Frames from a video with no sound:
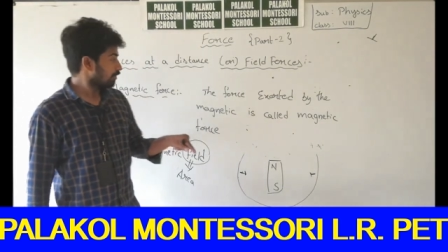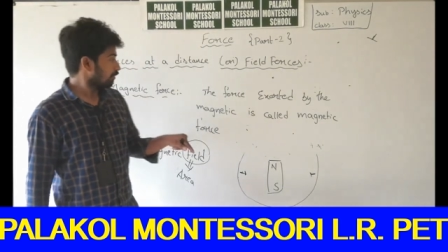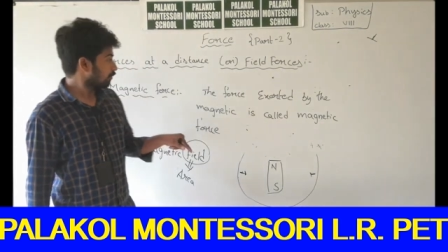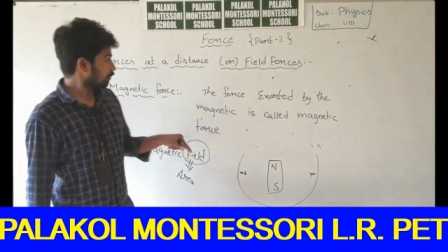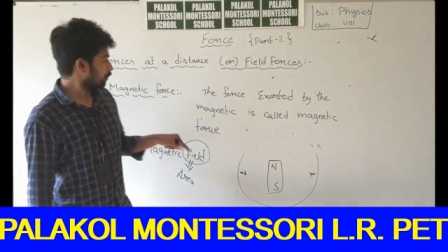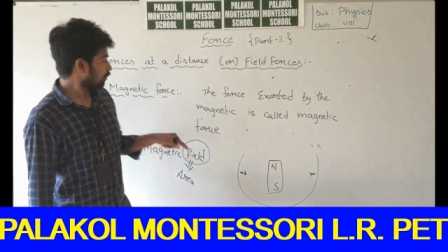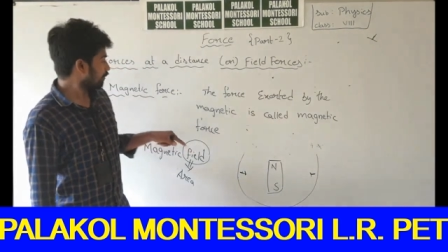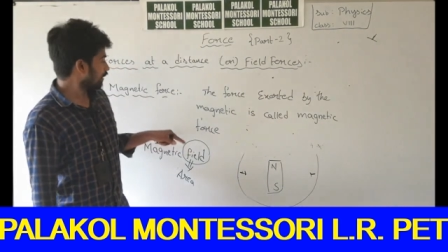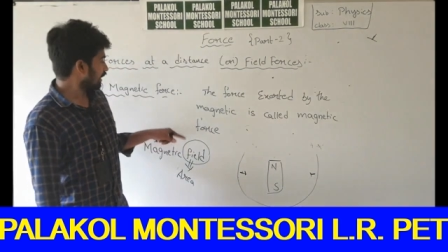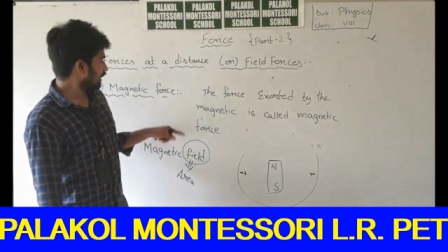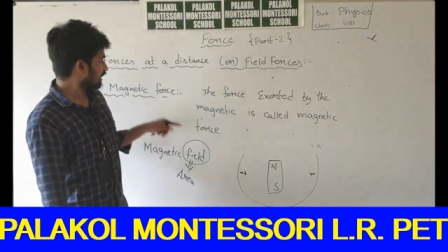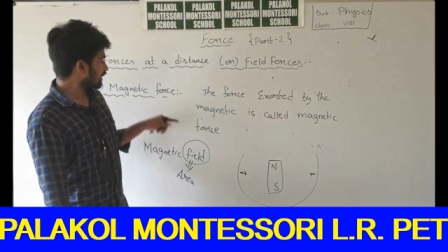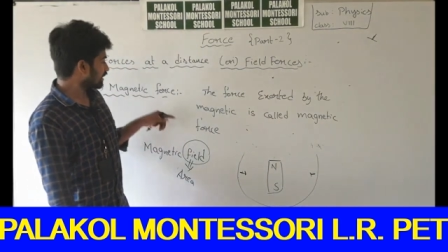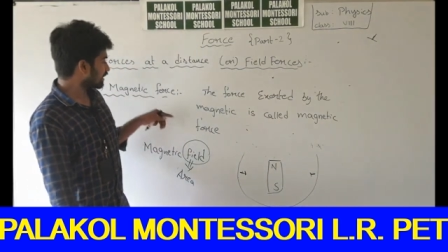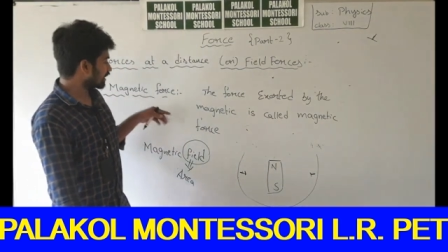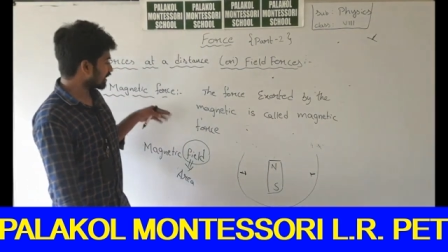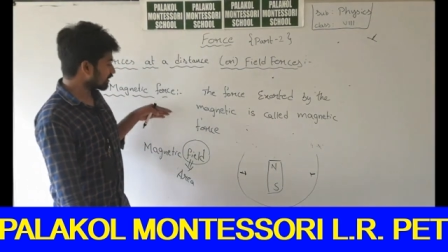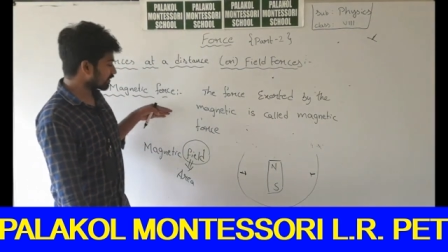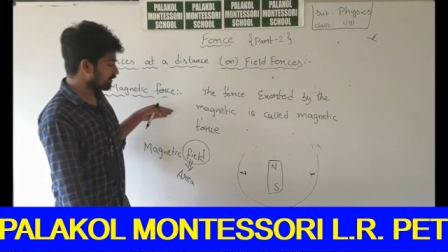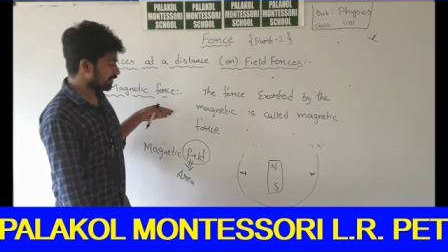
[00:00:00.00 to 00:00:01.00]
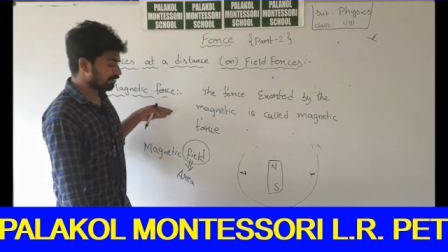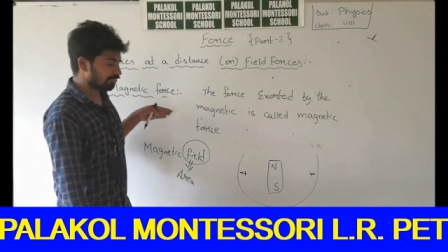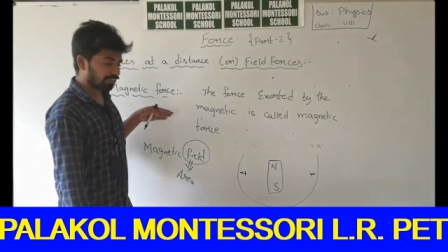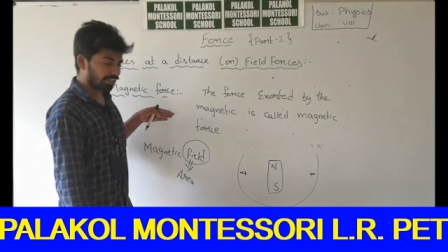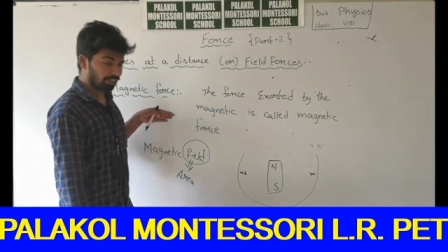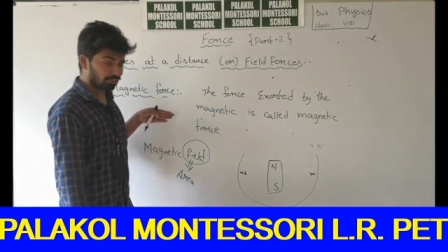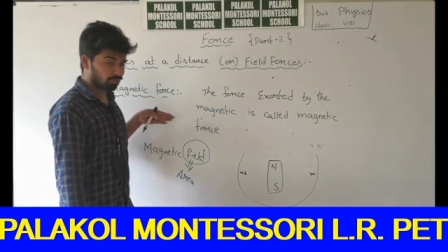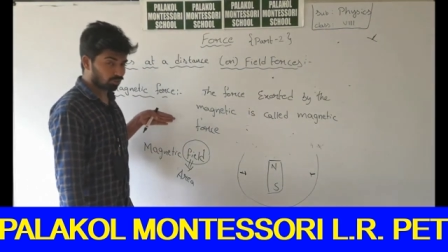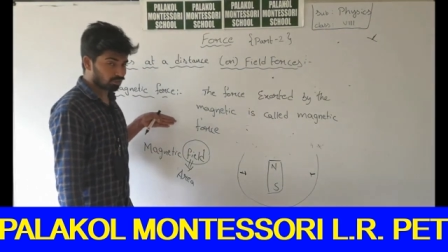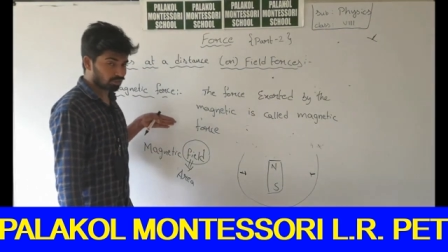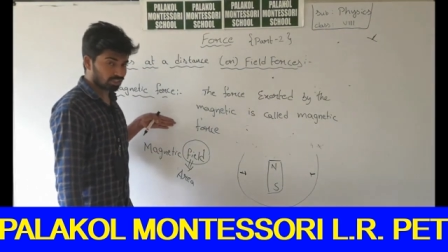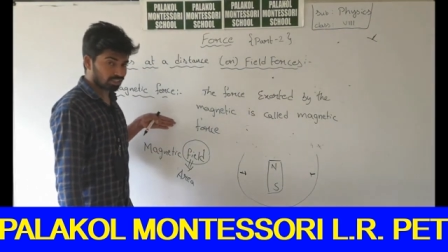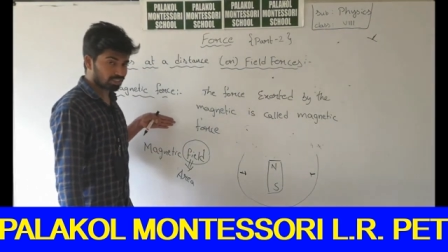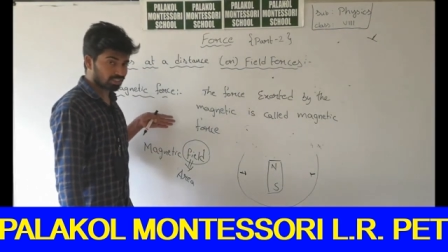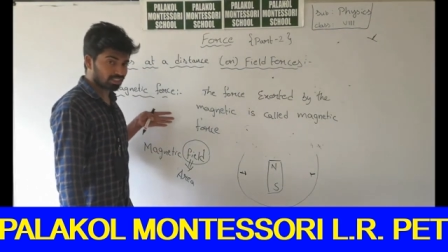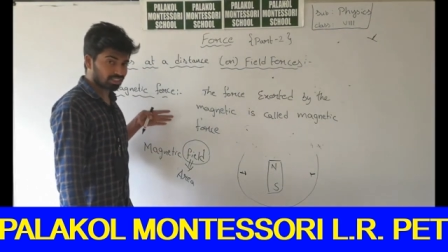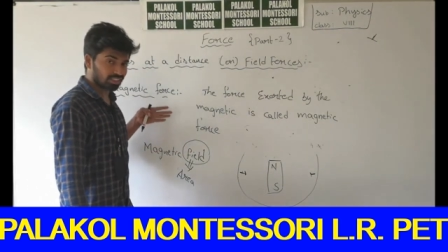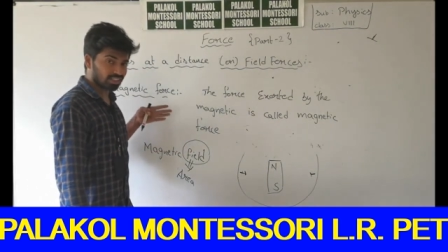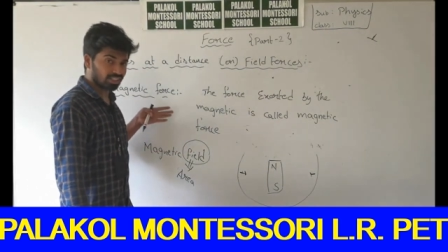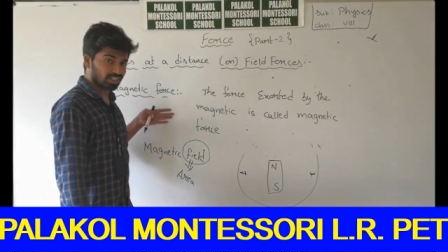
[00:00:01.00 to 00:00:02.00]
we will discuss different forces
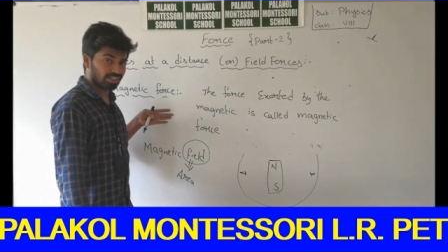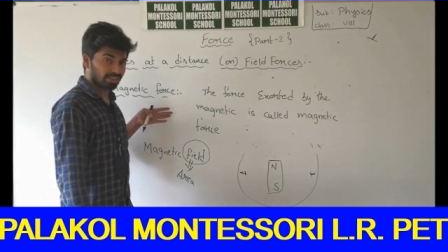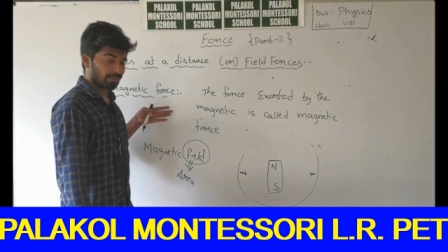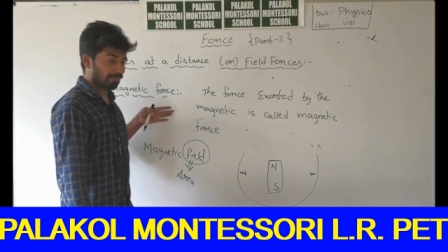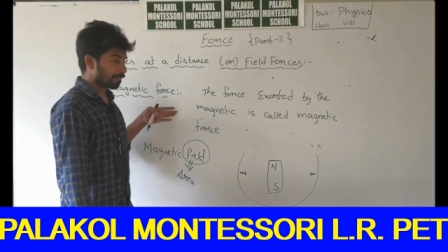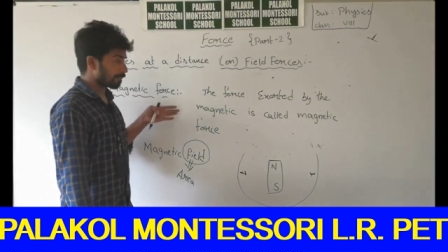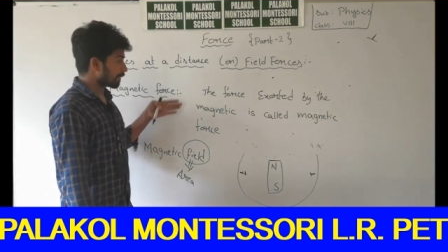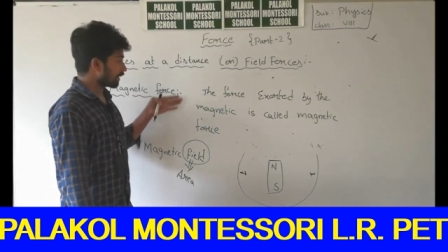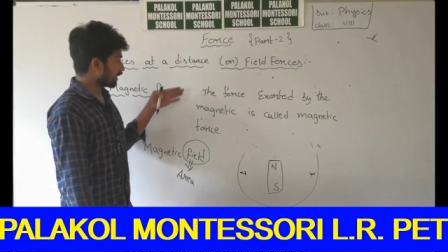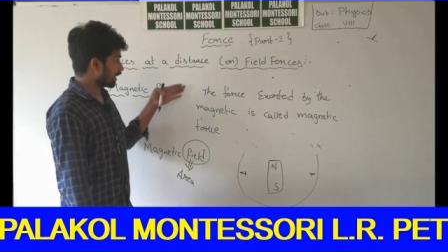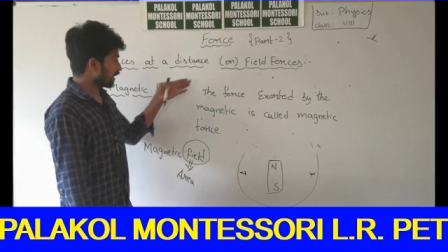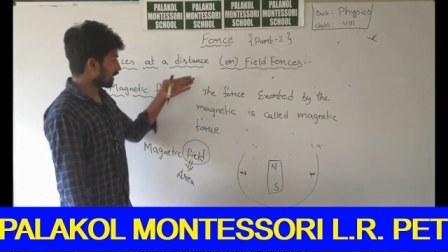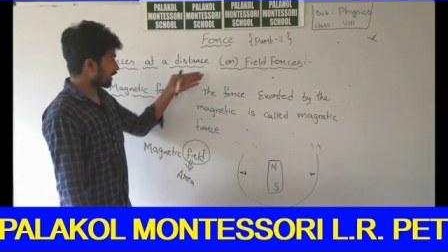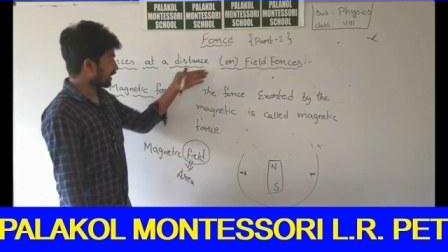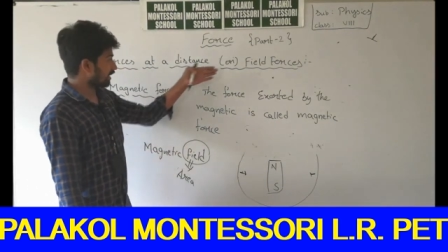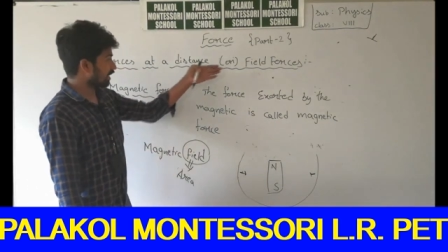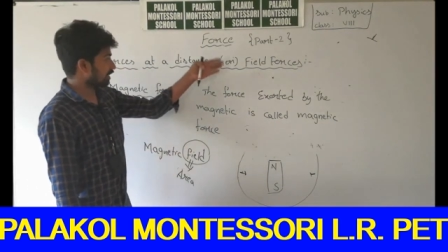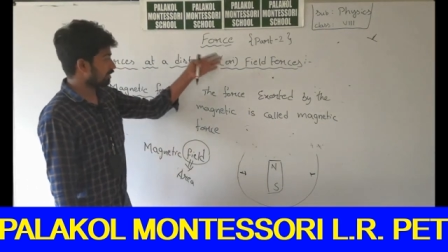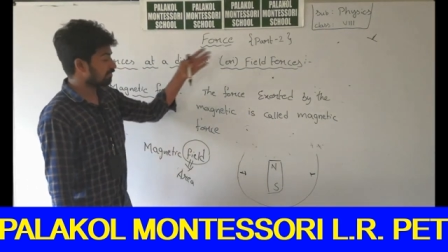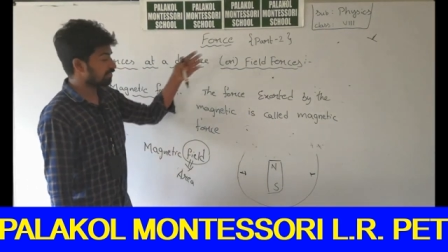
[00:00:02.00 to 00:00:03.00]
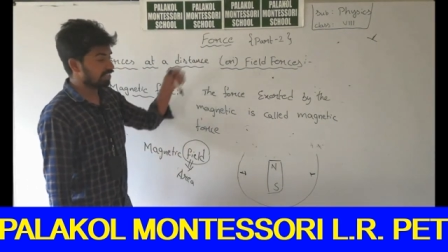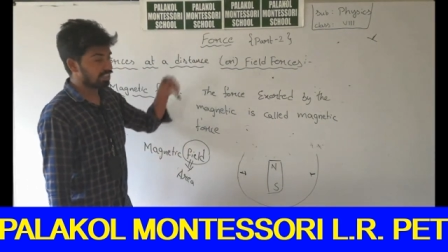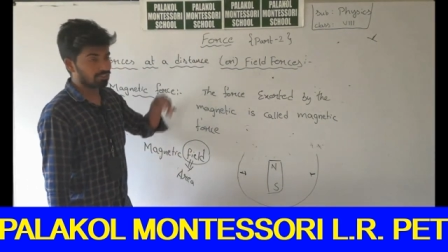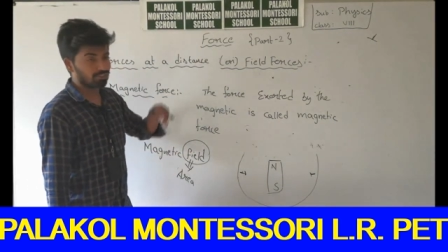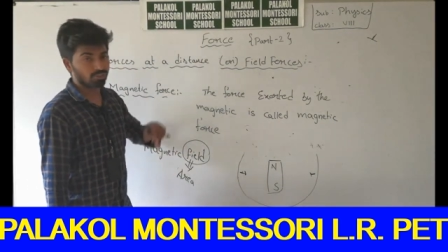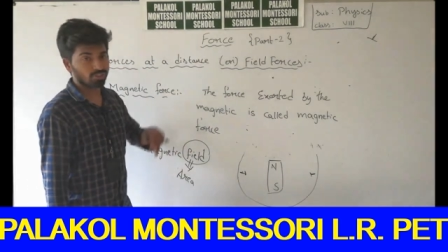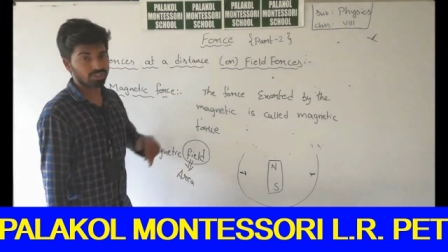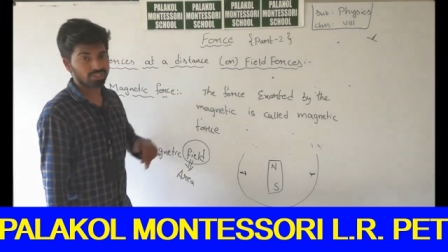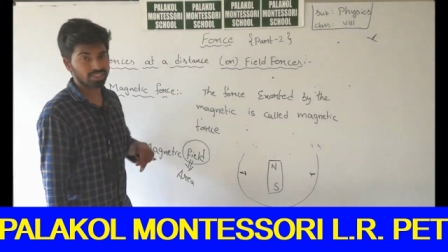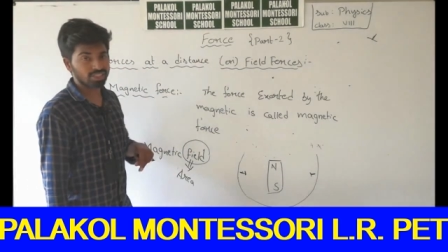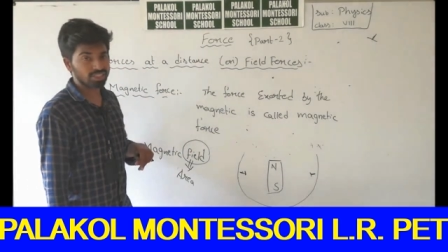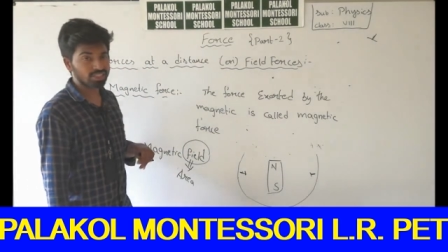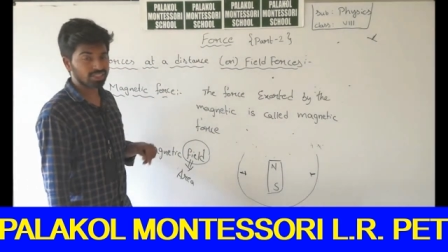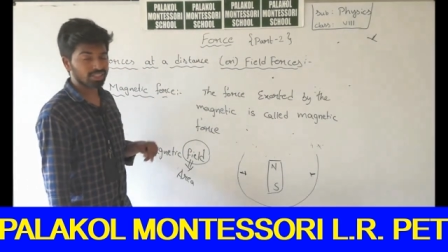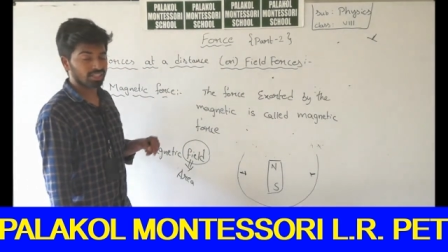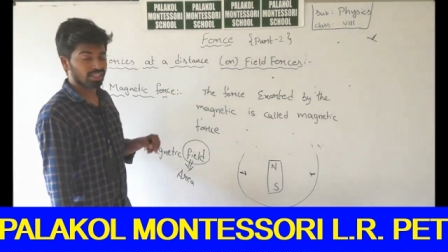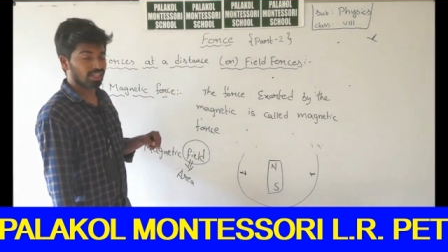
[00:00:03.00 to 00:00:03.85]
under field forces.